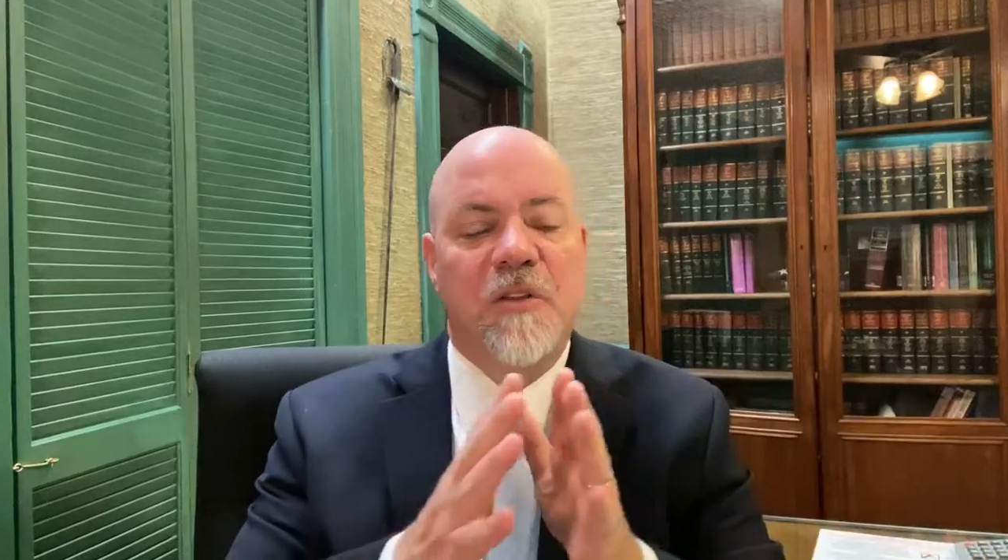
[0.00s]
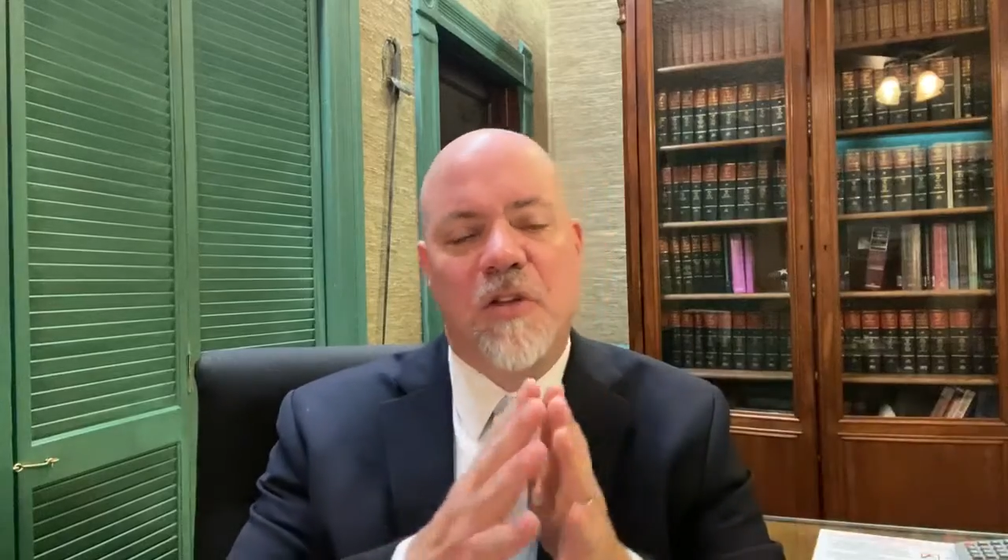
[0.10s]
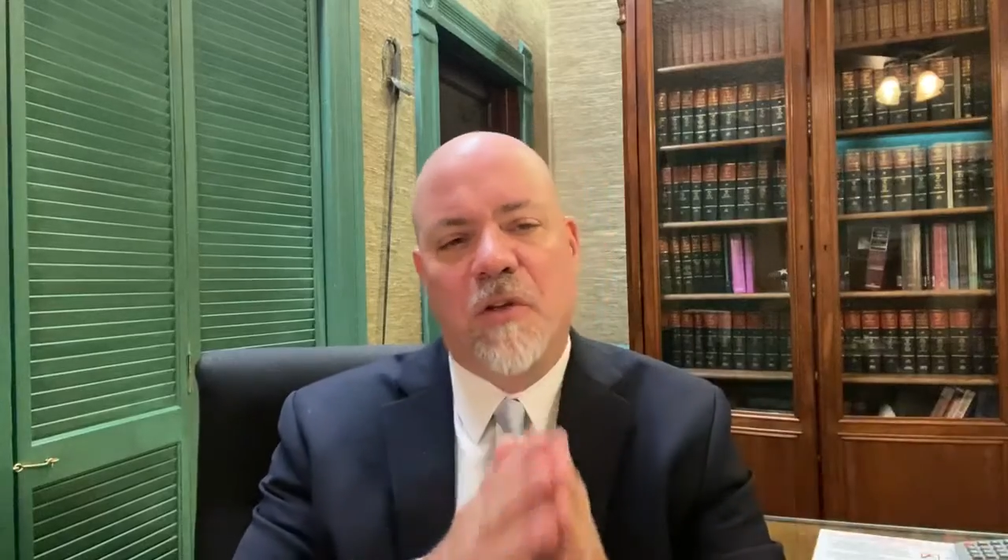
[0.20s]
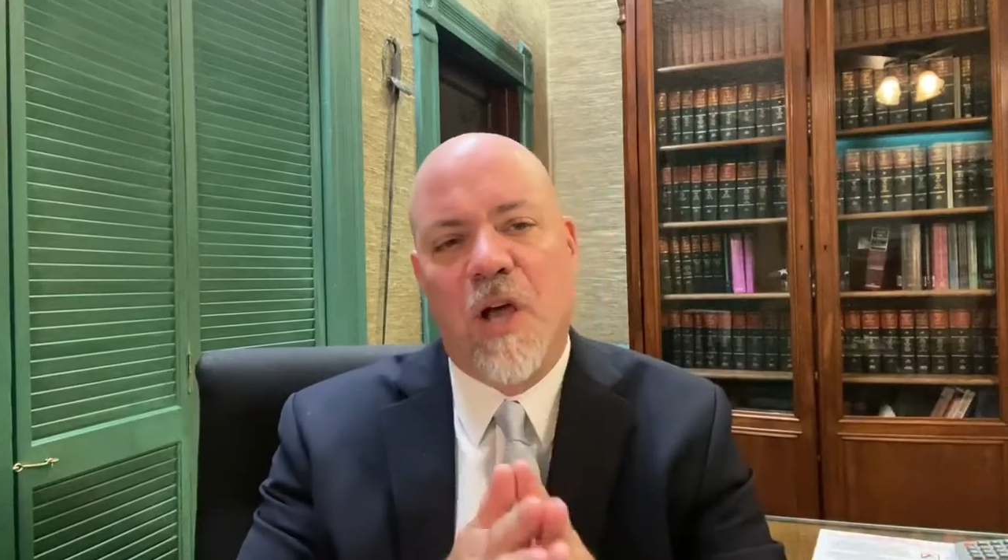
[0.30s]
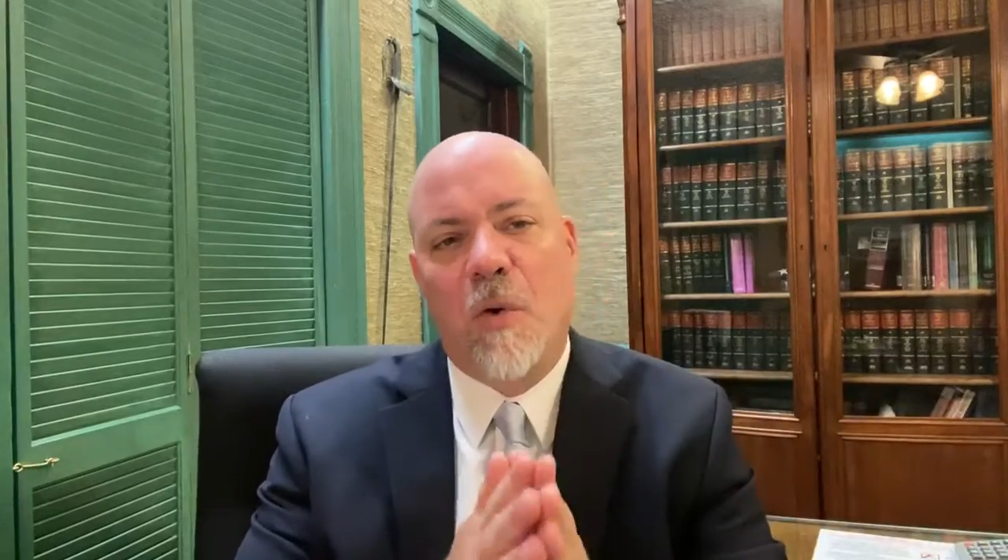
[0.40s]

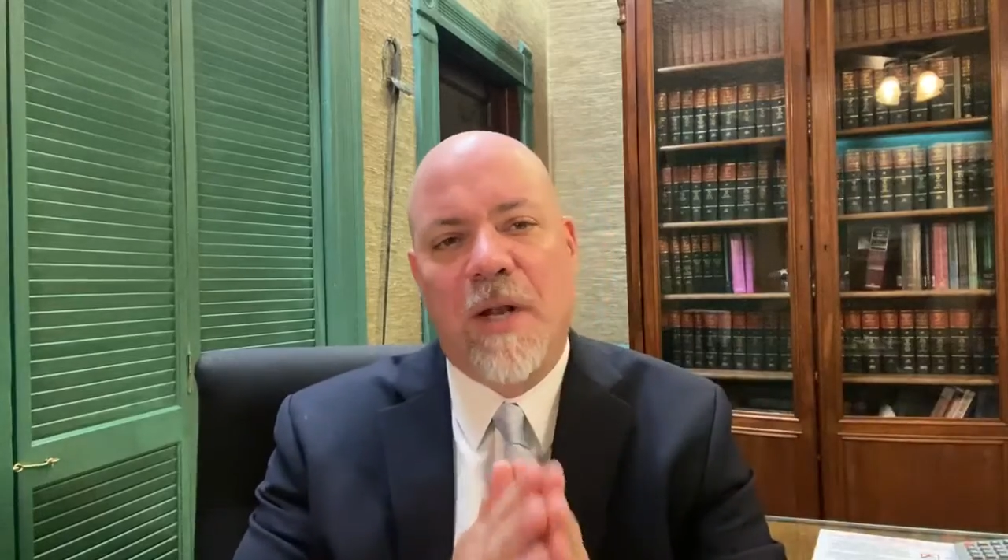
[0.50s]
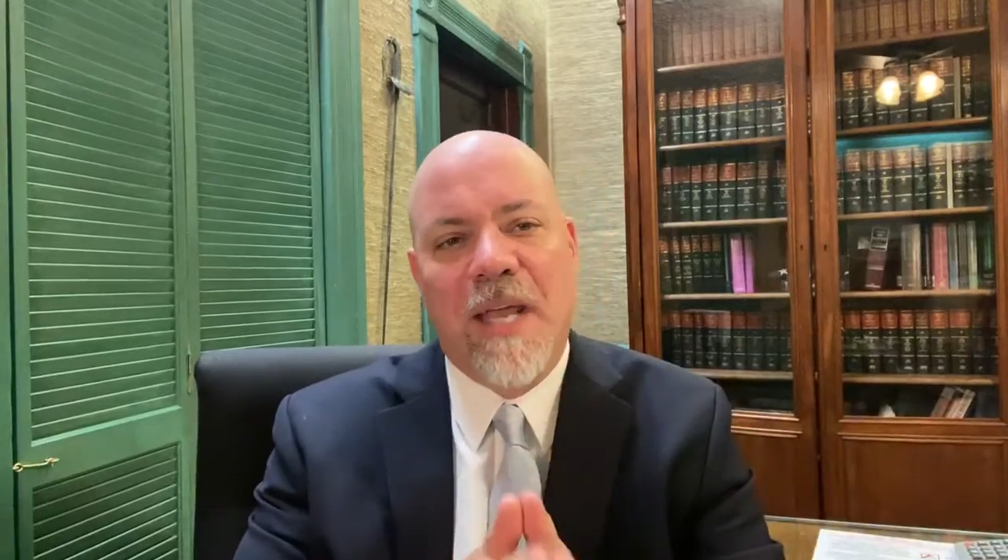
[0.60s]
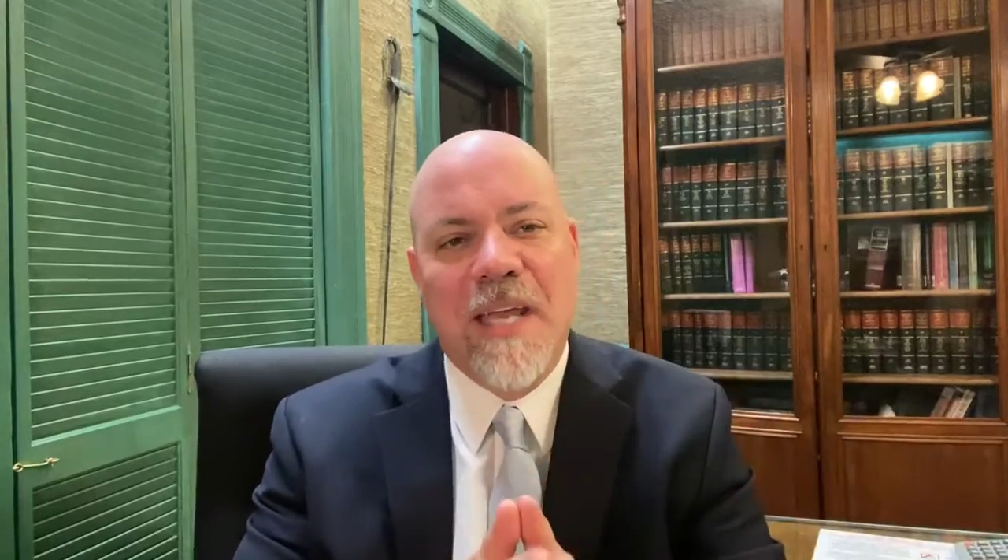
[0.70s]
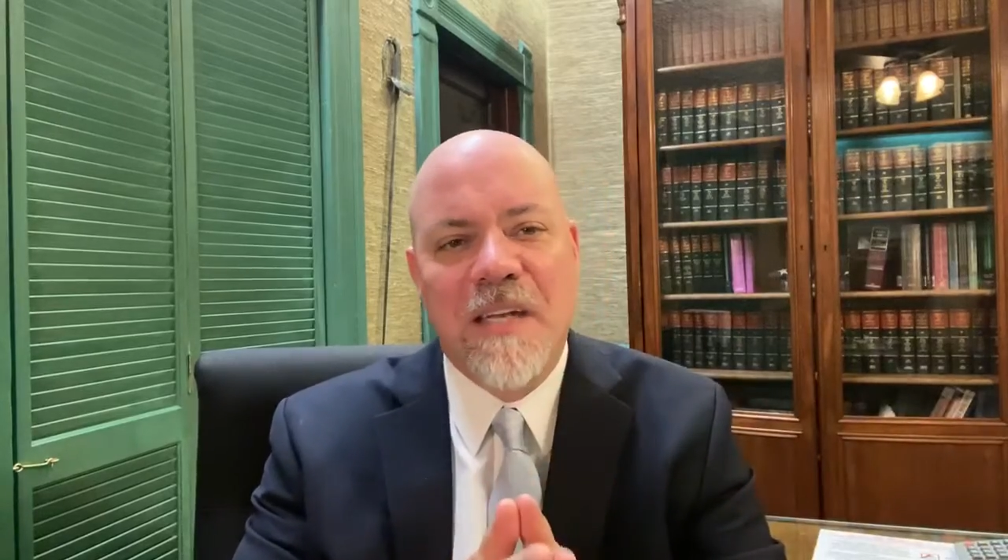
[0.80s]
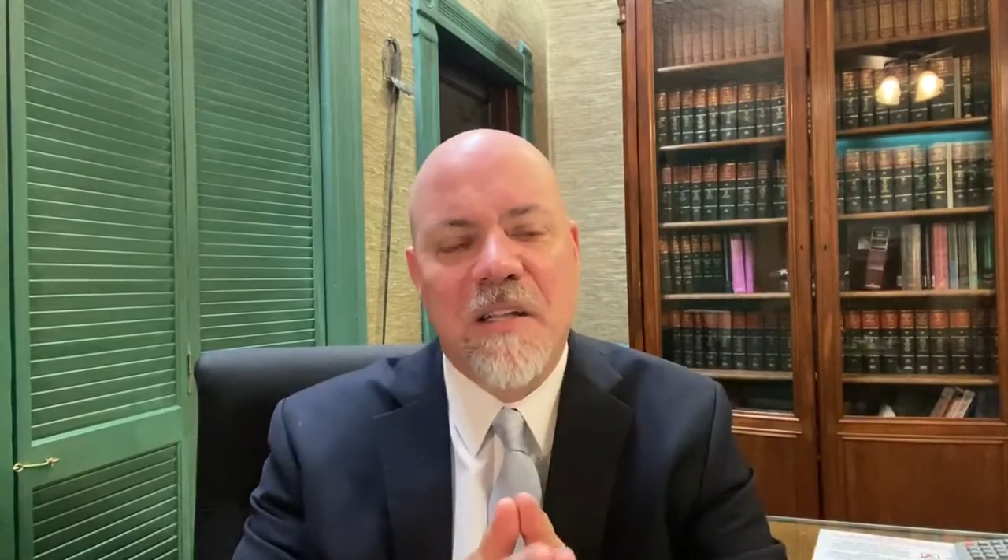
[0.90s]
So going
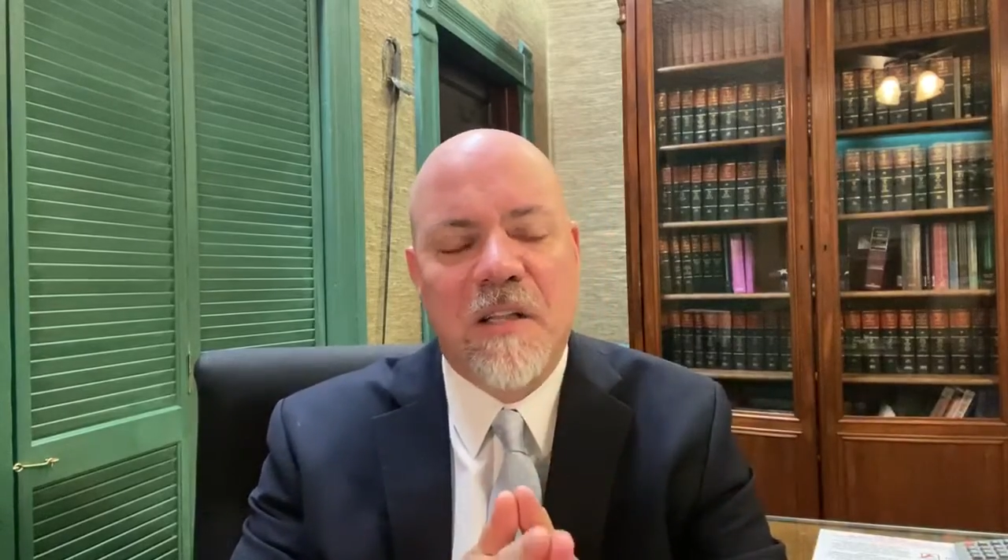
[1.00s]
into